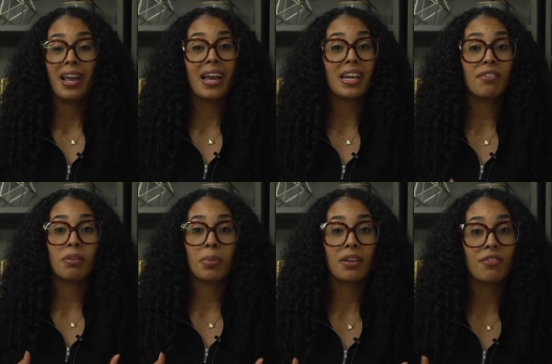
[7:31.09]
And if
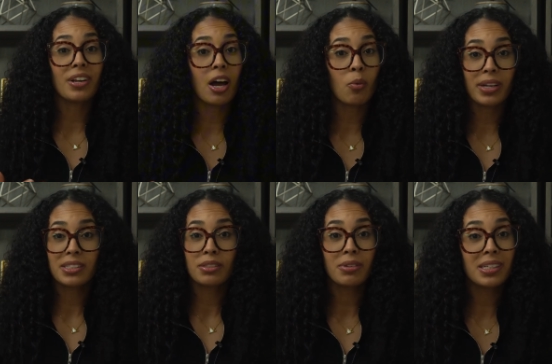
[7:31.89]
the benefit
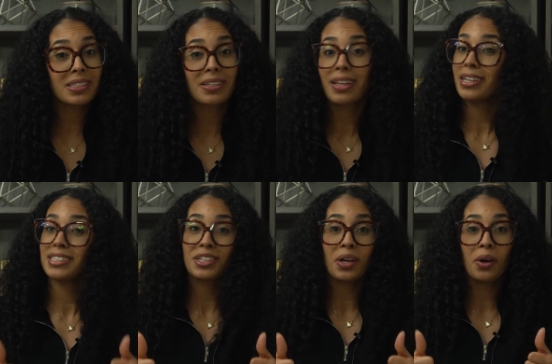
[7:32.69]
outweighs the risk, then
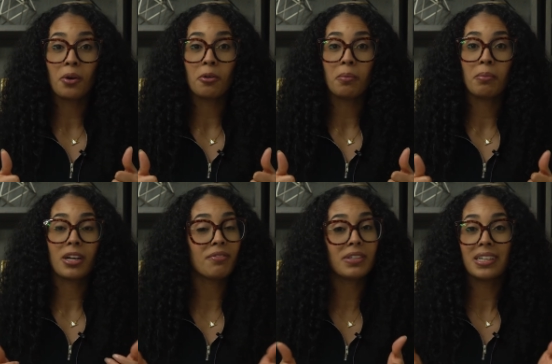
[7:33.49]
it's a go. But
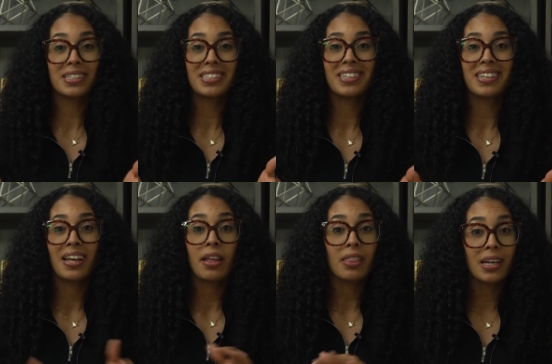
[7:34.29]
if it doesn't,
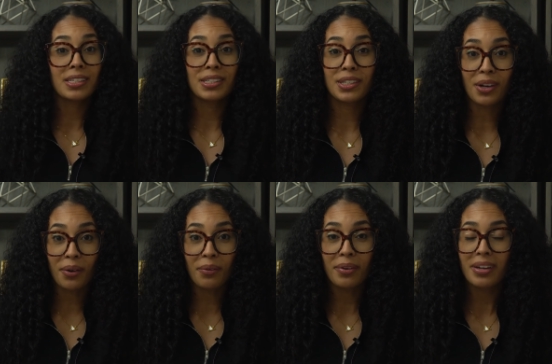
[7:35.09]
then it's a no.